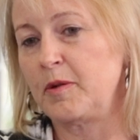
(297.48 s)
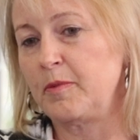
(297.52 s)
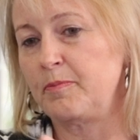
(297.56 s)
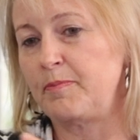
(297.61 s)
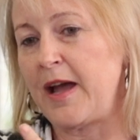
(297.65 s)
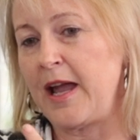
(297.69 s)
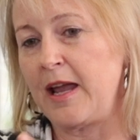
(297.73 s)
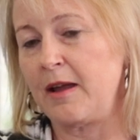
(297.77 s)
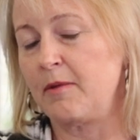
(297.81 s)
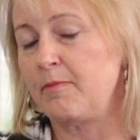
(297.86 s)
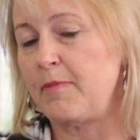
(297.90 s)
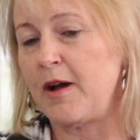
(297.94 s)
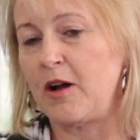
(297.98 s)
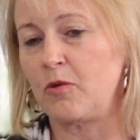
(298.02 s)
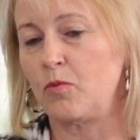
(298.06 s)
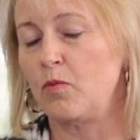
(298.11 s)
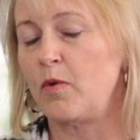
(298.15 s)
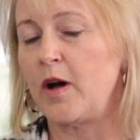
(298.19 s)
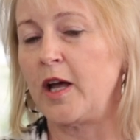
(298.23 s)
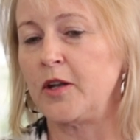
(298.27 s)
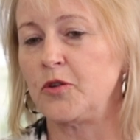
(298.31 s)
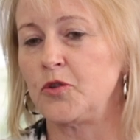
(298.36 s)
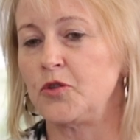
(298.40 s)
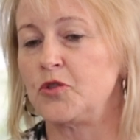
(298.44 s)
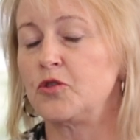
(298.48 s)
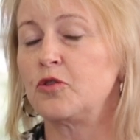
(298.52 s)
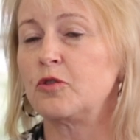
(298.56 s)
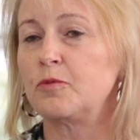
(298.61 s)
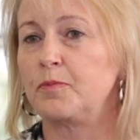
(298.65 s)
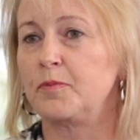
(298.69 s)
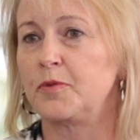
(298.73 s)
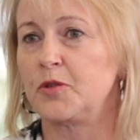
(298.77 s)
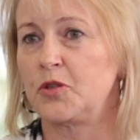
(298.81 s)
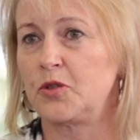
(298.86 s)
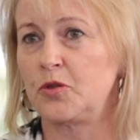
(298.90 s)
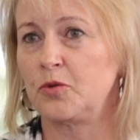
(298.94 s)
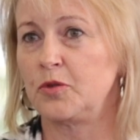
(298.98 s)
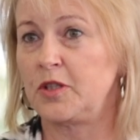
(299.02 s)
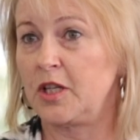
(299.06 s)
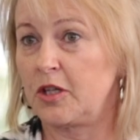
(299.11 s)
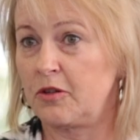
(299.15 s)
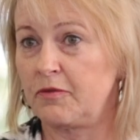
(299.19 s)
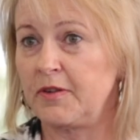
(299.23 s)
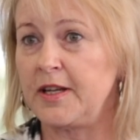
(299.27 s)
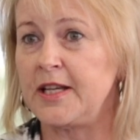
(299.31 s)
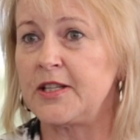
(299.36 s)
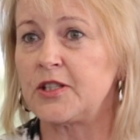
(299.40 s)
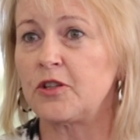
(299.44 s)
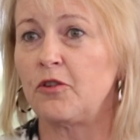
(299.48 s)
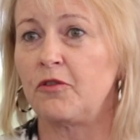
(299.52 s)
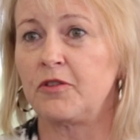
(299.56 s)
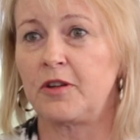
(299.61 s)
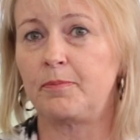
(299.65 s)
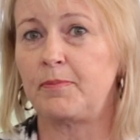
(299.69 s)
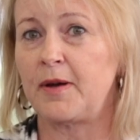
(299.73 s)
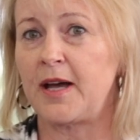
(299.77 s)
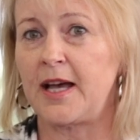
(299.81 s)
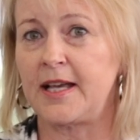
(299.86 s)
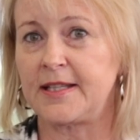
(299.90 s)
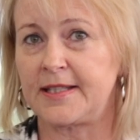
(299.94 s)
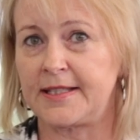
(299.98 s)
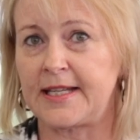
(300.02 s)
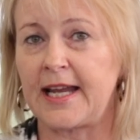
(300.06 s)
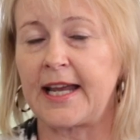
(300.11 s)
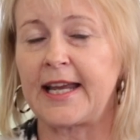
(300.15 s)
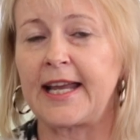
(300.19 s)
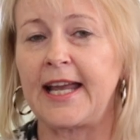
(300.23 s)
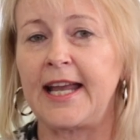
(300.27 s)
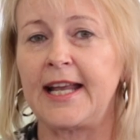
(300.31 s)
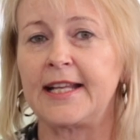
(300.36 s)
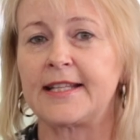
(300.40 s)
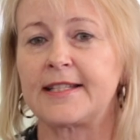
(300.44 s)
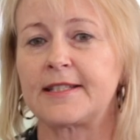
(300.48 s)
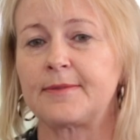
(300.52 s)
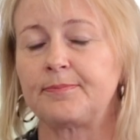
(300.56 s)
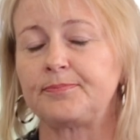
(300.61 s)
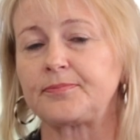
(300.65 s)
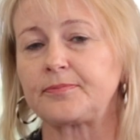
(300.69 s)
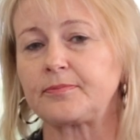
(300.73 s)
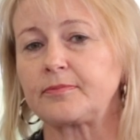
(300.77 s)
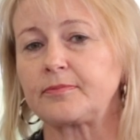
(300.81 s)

by about 1 to 2 degrees over the past decades.